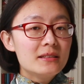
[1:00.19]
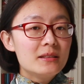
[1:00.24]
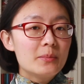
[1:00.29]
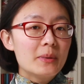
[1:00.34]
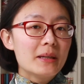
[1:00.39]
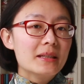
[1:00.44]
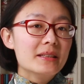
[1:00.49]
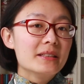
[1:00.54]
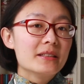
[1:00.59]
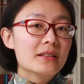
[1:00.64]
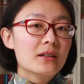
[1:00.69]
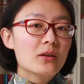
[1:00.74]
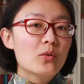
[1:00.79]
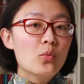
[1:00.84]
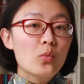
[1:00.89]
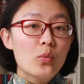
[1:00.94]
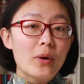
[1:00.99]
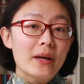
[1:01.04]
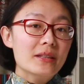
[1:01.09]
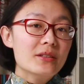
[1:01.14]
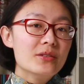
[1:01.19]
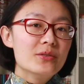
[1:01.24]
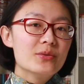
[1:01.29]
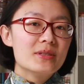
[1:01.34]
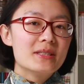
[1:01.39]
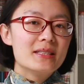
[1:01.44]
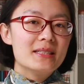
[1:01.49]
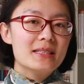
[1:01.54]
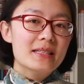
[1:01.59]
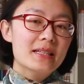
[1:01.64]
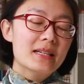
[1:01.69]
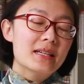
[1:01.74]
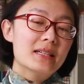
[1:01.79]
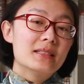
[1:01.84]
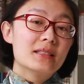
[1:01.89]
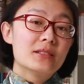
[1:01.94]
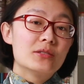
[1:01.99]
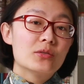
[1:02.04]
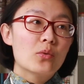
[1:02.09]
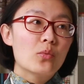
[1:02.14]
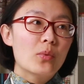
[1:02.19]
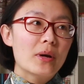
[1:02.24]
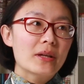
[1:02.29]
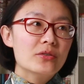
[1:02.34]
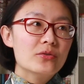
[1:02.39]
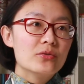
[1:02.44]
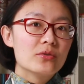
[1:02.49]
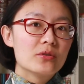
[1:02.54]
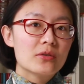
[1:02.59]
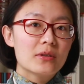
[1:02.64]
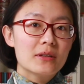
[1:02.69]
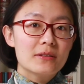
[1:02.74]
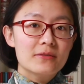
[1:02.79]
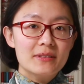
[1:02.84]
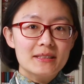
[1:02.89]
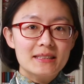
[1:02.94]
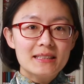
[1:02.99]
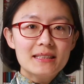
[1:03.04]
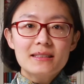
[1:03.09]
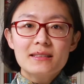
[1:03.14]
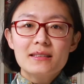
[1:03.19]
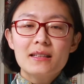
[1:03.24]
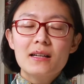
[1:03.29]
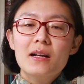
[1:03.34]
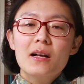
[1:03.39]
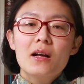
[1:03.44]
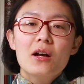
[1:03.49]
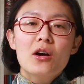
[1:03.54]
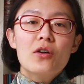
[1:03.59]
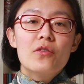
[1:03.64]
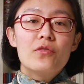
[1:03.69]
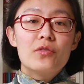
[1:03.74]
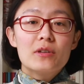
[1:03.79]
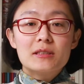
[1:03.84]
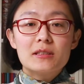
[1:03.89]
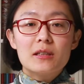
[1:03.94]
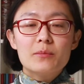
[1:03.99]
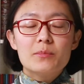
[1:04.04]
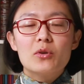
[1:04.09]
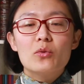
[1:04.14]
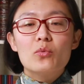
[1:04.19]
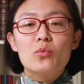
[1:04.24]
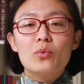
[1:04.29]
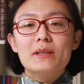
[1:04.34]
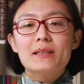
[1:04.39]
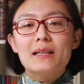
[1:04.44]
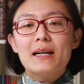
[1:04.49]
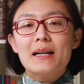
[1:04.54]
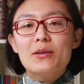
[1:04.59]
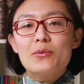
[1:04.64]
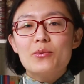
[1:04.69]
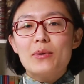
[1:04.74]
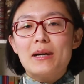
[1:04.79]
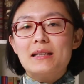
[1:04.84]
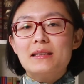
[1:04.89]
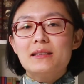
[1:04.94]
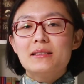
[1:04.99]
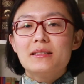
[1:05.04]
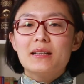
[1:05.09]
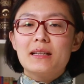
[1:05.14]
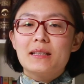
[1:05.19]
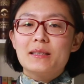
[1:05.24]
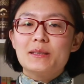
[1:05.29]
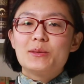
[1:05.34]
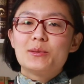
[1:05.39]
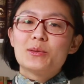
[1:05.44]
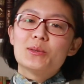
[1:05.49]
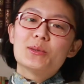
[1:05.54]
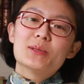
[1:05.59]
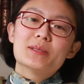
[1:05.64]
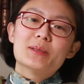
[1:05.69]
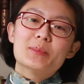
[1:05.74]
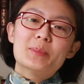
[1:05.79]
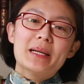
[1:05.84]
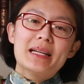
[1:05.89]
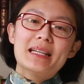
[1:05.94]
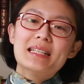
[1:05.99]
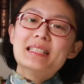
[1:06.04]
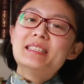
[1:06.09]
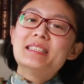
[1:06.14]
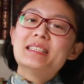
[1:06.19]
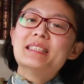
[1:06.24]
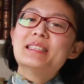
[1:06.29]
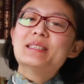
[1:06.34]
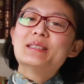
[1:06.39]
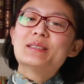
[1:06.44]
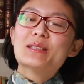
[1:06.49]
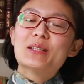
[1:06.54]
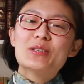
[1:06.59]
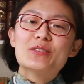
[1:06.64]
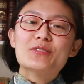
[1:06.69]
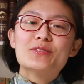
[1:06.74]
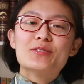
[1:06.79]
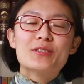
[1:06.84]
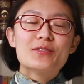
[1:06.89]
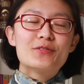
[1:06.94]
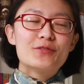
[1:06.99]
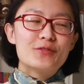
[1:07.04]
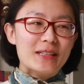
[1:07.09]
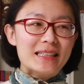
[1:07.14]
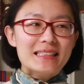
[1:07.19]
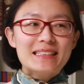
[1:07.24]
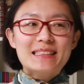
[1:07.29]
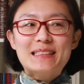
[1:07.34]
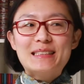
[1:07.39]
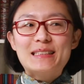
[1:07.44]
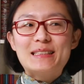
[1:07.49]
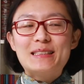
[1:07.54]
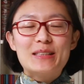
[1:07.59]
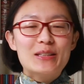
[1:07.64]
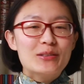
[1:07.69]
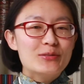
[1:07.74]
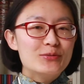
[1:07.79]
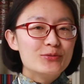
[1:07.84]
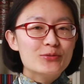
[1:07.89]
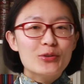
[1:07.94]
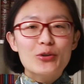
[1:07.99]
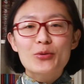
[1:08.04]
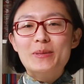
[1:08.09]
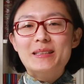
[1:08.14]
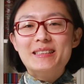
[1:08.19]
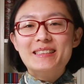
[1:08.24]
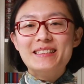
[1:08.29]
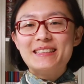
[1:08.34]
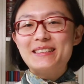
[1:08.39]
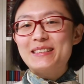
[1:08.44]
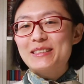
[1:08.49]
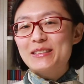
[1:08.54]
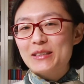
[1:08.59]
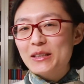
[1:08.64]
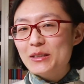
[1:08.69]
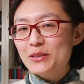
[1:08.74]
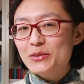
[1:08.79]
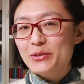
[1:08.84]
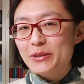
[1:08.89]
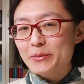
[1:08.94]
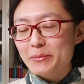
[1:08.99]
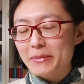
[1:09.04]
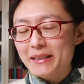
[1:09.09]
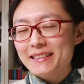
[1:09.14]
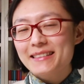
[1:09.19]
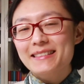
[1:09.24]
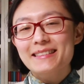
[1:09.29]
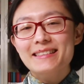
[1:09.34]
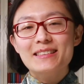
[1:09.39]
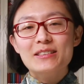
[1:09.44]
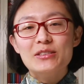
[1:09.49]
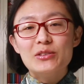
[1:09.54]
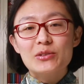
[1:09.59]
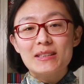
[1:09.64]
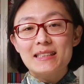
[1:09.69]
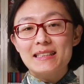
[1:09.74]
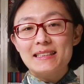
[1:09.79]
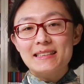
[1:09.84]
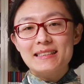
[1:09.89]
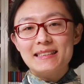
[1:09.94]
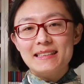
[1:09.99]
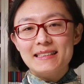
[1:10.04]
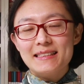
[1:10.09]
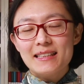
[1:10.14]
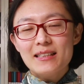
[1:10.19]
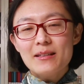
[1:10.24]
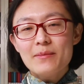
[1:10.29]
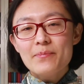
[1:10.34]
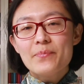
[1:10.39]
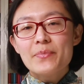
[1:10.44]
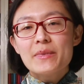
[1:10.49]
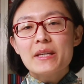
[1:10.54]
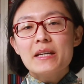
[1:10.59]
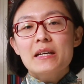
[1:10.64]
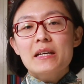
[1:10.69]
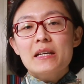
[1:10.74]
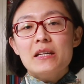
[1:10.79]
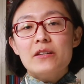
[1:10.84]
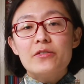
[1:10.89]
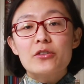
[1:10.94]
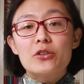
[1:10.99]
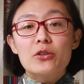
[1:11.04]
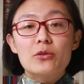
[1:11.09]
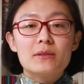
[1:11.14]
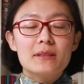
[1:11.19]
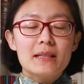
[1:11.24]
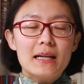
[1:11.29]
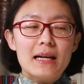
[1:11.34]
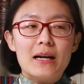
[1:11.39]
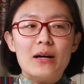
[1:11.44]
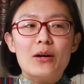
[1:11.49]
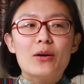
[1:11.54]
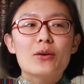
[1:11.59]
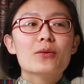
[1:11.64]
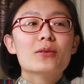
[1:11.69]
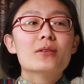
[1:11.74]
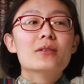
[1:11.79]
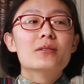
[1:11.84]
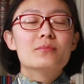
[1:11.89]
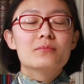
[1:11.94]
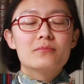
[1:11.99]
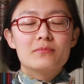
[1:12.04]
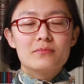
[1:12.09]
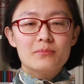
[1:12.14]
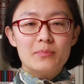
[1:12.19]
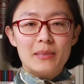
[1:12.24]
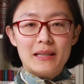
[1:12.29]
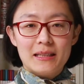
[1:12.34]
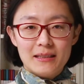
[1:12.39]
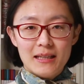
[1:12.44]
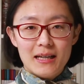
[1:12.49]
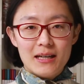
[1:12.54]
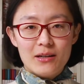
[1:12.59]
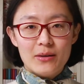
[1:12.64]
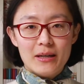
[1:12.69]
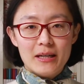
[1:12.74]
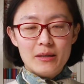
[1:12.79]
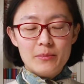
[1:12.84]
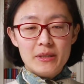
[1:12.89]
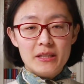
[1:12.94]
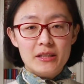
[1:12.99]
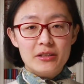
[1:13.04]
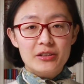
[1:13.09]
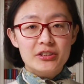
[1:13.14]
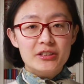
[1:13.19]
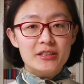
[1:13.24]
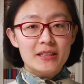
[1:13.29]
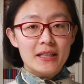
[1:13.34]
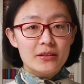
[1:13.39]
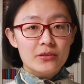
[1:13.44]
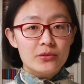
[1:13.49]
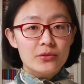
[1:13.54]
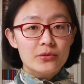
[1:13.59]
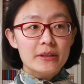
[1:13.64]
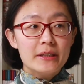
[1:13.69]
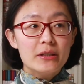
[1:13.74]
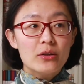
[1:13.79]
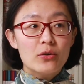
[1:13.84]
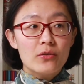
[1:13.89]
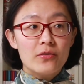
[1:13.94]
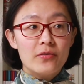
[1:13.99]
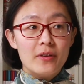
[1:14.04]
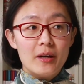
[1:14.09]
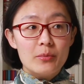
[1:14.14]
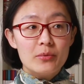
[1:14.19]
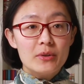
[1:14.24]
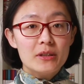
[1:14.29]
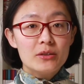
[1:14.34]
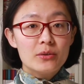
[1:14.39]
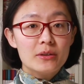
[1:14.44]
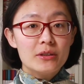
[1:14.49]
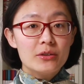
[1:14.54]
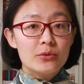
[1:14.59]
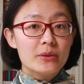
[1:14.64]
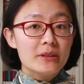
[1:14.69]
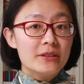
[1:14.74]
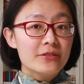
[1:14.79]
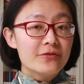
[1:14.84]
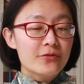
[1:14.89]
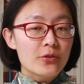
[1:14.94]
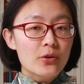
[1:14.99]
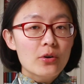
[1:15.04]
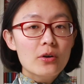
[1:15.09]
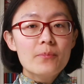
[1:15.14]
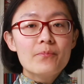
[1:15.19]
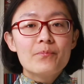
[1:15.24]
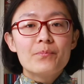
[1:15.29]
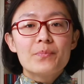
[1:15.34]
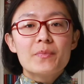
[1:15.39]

depending on when you see it, so when you go and visit. For example, when I went, I saw the pages of Friends, Romans, Countrymen in Julius Caesar. If you go now, by now I mean January or February 2024,